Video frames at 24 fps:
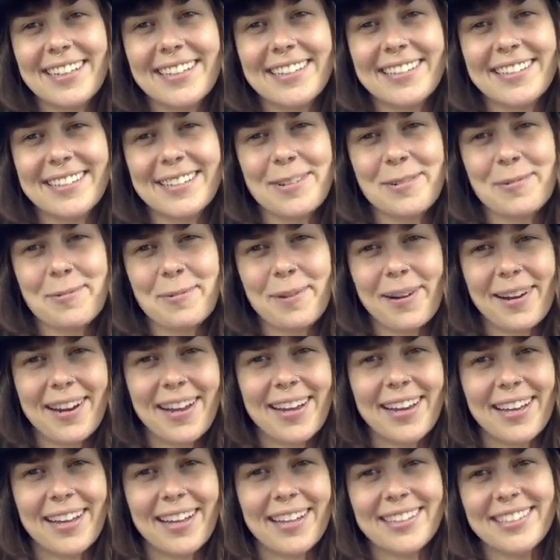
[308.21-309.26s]
So what?
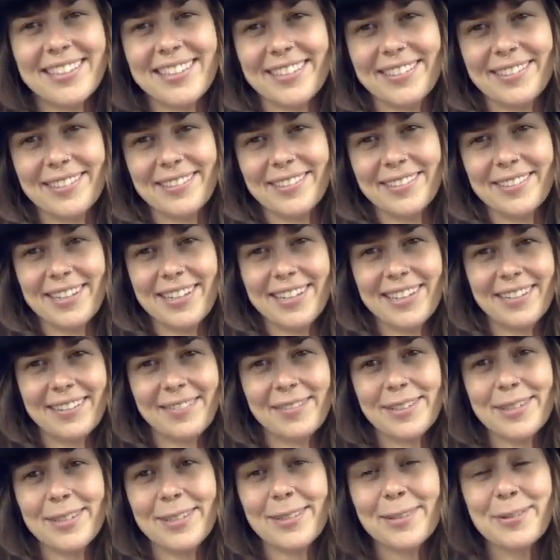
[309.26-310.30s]
I got sued.
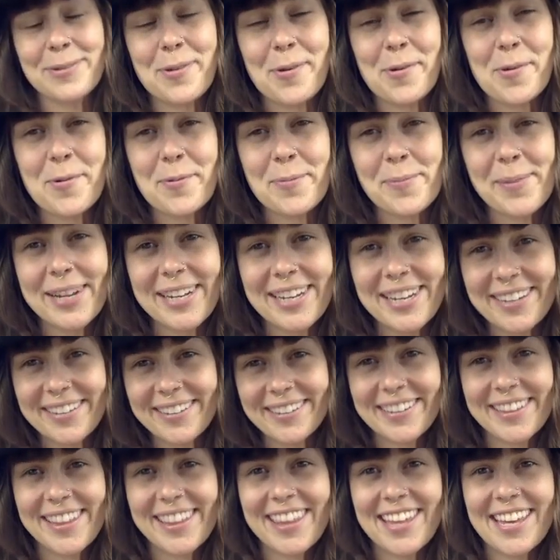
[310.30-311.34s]
So many
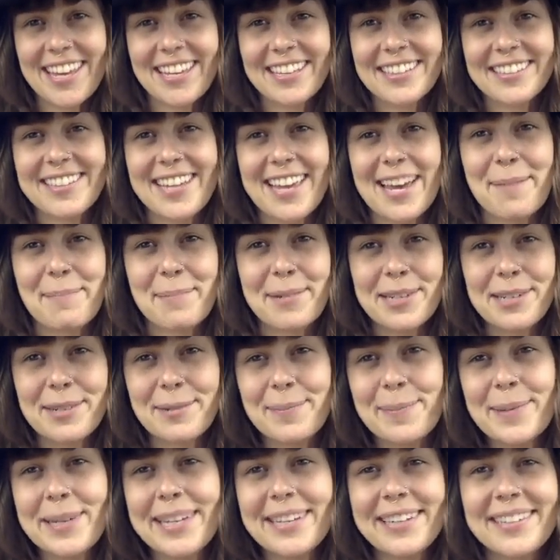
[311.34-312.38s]
good things happened
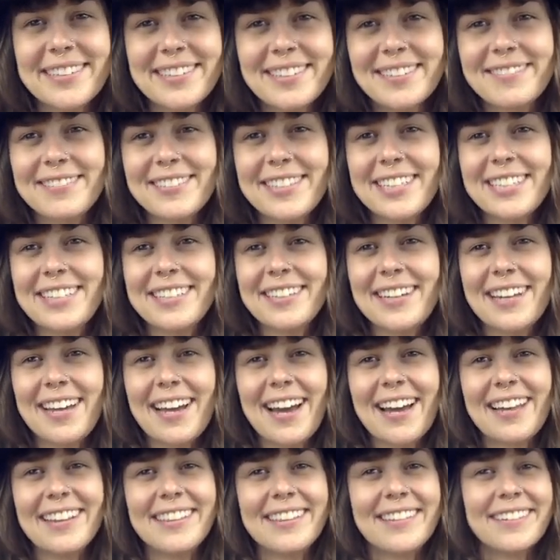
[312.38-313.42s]
because of it.
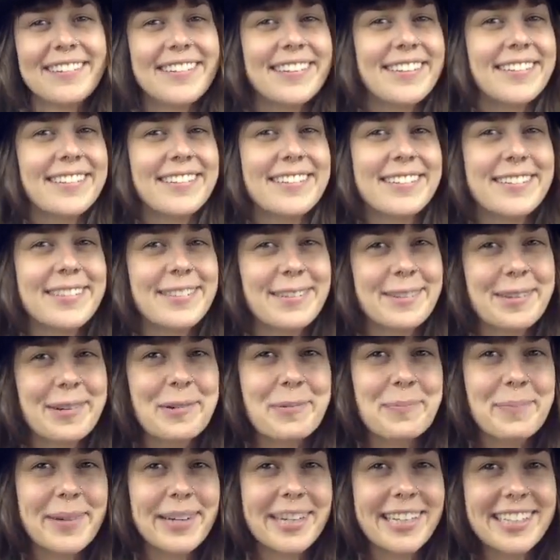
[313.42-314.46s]
I learned so
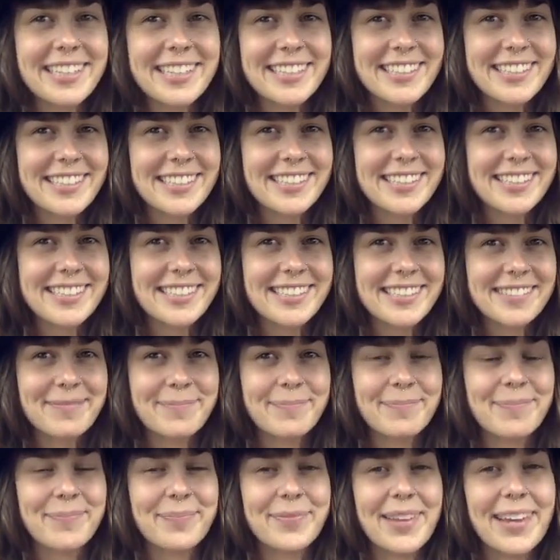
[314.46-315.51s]
much.
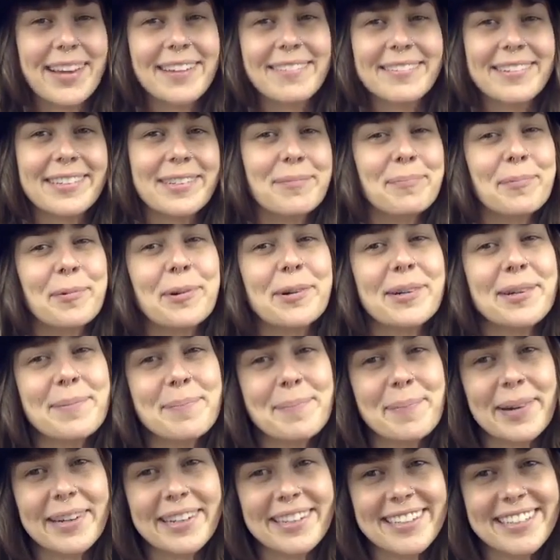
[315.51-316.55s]
I feel more
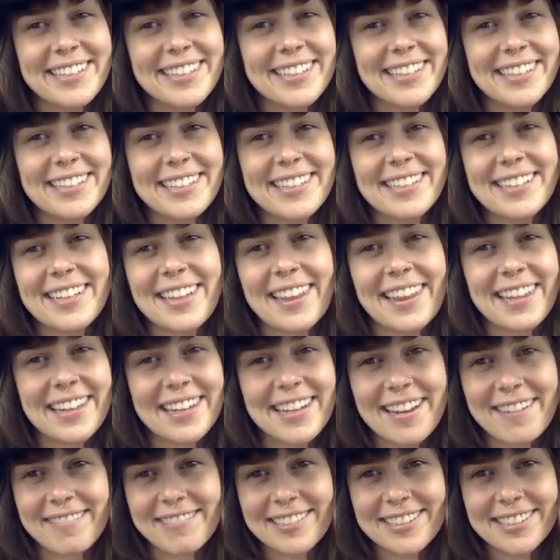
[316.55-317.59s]
abundant than
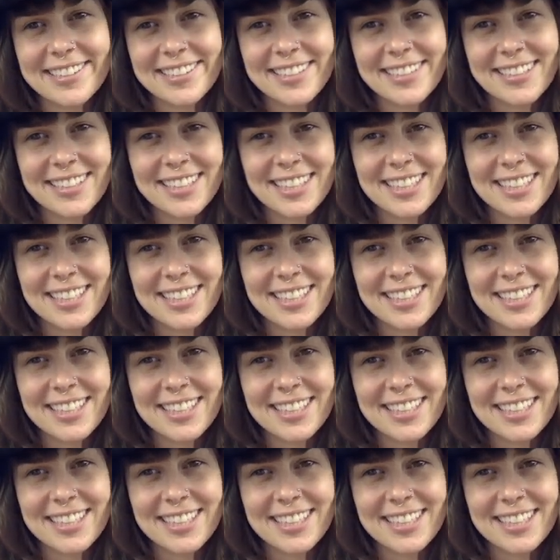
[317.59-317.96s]
ever.